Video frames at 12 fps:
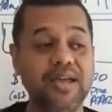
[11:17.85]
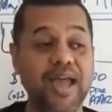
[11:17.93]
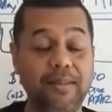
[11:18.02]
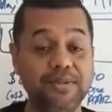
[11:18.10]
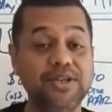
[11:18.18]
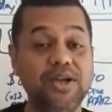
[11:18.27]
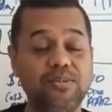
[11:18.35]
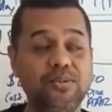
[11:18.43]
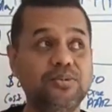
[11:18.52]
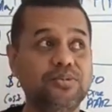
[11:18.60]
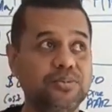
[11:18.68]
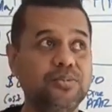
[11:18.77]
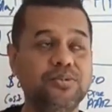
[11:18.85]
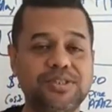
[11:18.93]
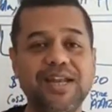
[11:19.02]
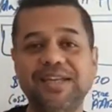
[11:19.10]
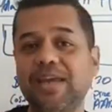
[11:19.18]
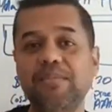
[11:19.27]
Amazon will
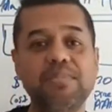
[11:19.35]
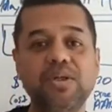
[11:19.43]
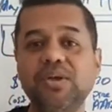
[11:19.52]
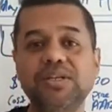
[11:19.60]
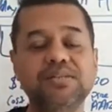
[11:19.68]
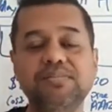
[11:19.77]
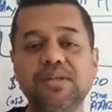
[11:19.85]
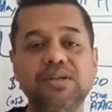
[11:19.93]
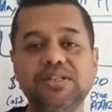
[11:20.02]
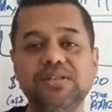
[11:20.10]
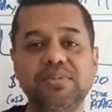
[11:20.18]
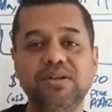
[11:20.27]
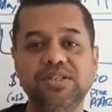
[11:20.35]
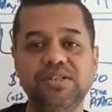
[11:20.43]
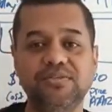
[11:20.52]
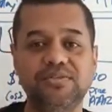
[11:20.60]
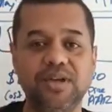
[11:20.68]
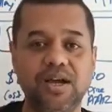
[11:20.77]
start to get millions and millions and millions
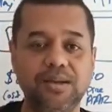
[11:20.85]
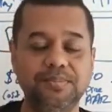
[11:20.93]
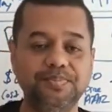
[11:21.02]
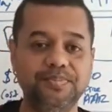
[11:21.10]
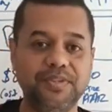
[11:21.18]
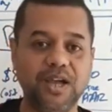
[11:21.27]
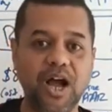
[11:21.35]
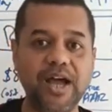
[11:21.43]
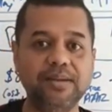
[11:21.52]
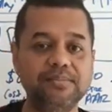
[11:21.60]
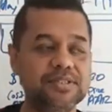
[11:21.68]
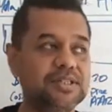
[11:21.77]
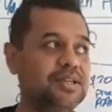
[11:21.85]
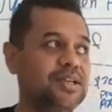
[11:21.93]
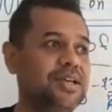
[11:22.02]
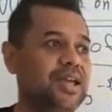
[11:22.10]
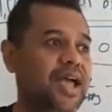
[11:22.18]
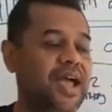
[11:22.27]
of items,
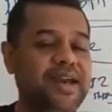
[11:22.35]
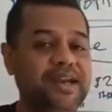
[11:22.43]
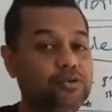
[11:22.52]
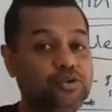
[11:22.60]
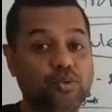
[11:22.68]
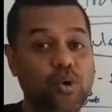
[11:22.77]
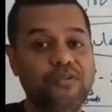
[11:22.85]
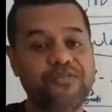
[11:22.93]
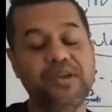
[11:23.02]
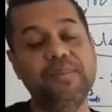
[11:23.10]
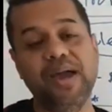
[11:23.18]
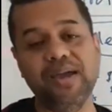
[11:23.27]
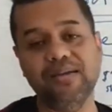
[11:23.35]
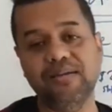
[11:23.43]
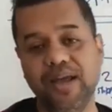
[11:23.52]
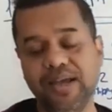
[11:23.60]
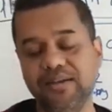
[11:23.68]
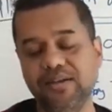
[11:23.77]
and it'll dwarf eBay.
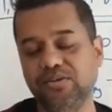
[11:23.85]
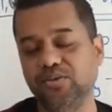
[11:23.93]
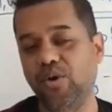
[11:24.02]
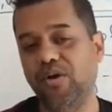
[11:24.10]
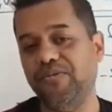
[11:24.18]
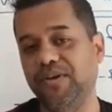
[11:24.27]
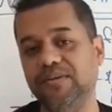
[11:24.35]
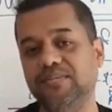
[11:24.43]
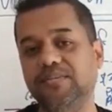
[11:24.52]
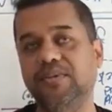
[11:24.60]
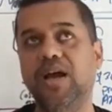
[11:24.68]
Like, it'll dwarf it.